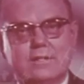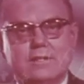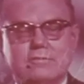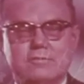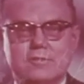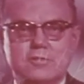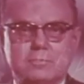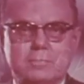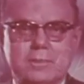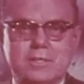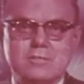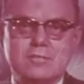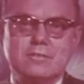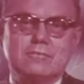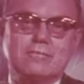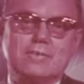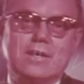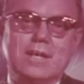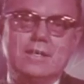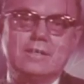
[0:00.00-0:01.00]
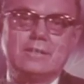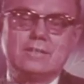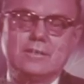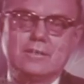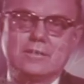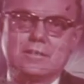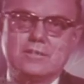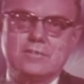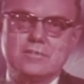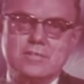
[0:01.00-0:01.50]
of a specified
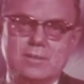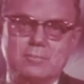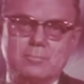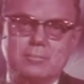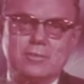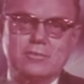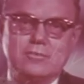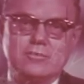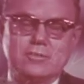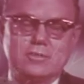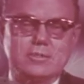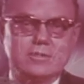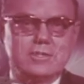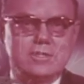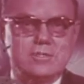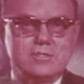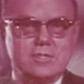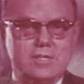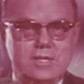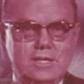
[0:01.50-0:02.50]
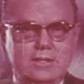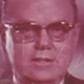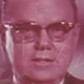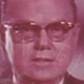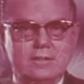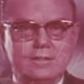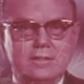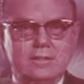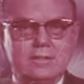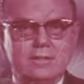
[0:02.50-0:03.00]
color temperature is needed,